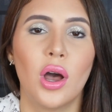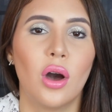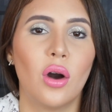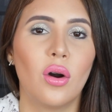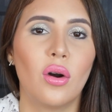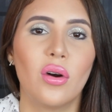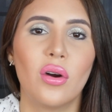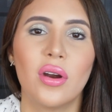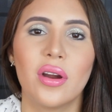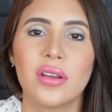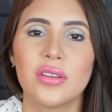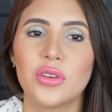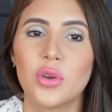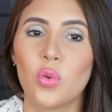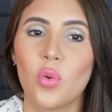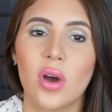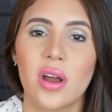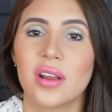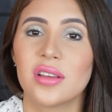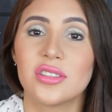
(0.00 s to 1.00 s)
or you
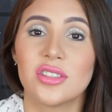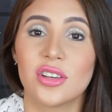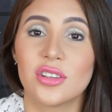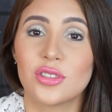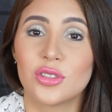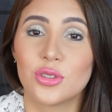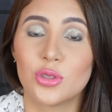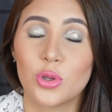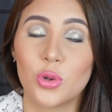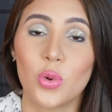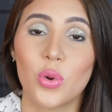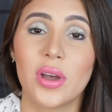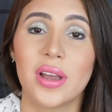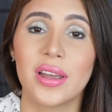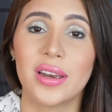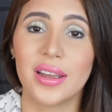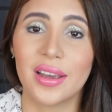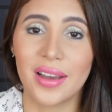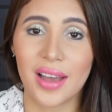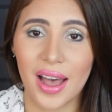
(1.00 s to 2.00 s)
want to just do
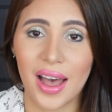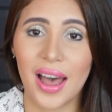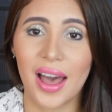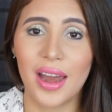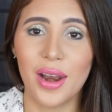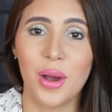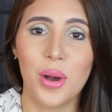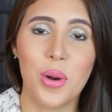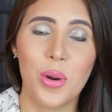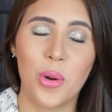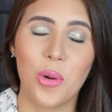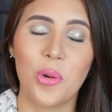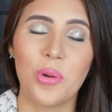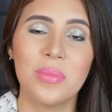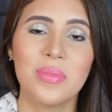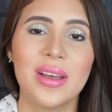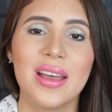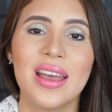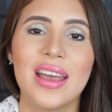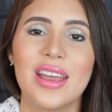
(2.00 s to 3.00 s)
it at
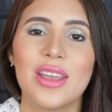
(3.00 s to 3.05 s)
home,